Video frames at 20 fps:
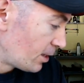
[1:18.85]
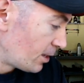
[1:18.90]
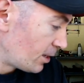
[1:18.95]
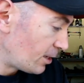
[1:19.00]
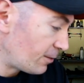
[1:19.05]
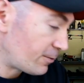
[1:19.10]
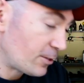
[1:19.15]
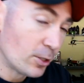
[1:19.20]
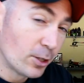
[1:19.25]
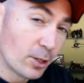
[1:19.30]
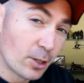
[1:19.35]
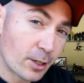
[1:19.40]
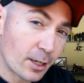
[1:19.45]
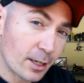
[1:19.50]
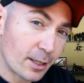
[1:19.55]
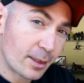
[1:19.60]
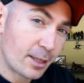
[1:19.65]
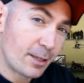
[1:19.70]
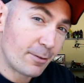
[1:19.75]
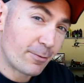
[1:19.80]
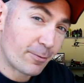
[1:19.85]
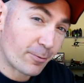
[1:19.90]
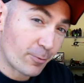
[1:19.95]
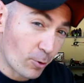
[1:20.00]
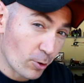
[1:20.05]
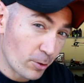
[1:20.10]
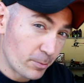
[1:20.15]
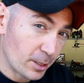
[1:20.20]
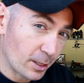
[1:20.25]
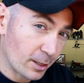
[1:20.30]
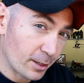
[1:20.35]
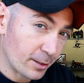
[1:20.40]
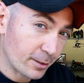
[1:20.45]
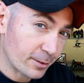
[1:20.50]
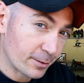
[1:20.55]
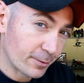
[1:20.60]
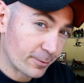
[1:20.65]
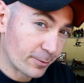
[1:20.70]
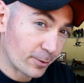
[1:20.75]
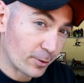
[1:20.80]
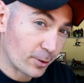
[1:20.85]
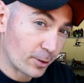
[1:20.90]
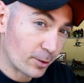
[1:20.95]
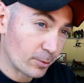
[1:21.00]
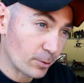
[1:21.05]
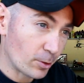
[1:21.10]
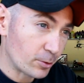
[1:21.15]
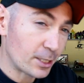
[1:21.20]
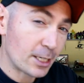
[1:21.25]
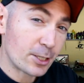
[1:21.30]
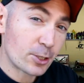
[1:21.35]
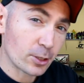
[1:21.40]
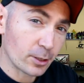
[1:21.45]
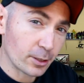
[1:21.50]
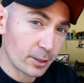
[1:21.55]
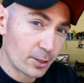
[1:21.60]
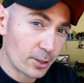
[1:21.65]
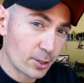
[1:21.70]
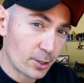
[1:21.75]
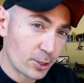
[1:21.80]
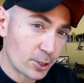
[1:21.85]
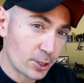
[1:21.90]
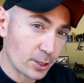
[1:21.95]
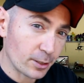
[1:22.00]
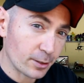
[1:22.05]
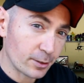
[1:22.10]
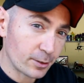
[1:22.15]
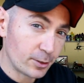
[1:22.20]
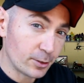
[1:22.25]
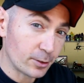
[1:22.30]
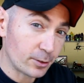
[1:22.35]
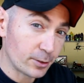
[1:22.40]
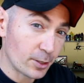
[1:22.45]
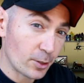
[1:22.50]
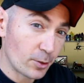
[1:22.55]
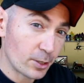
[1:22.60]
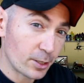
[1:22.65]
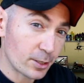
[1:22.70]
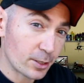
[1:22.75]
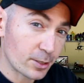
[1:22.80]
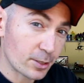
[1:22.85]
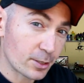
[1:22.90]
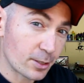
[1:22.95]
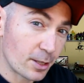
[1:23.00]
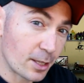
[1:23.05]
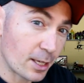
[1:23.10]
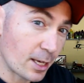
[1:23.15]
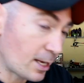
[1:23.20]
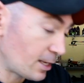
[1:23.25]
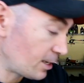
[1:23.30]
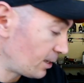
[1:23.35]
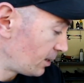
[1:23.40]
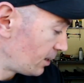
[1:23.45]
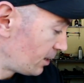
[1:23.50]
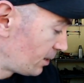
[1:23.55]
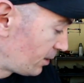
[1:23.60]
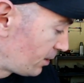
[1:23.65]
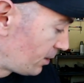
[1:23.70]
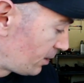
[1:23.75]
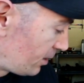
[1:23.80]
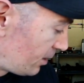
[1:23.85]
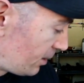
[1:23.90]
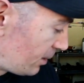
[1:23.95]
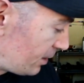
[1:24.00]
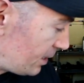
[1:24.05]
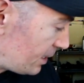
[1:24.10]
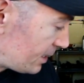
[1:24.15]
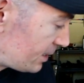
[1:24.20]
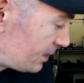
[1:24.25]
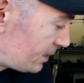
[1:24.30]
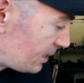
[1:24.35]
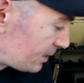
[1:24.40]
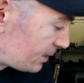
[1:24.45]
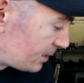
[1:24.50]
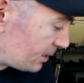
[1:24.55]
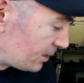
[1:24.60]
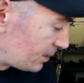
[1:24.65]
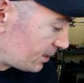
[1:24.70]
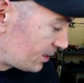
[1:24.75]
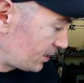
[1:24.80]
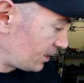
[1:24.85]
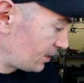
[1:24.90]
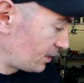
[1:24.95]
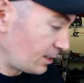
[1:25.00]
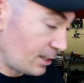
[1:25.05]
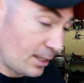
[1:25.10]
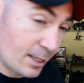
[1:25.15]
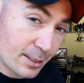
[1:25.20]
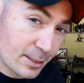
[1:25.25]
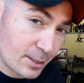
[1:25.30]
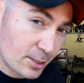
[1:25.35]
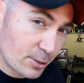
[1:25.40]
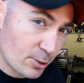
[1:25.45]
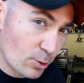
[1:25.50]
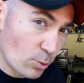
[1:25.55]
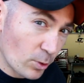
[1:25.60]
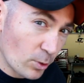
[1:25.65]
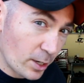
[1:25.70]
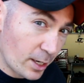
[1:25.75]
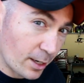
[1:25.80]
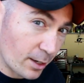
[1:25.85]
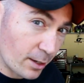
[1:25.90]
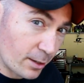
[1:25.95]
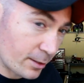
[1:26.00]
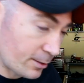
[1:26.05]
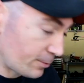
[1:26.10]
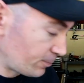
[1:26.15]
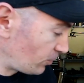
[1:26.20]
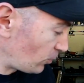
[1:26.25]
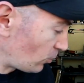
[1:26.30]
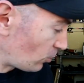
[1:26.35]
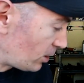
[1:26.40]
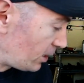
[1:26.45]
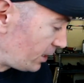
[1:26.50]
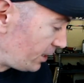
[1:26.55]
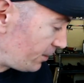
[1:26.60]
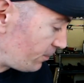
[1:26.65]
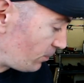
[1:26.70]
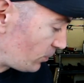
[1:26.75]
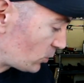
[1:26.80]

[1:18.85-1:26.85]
if you look at the formula for rotational inertia, you'll notice that this distance is squared, right?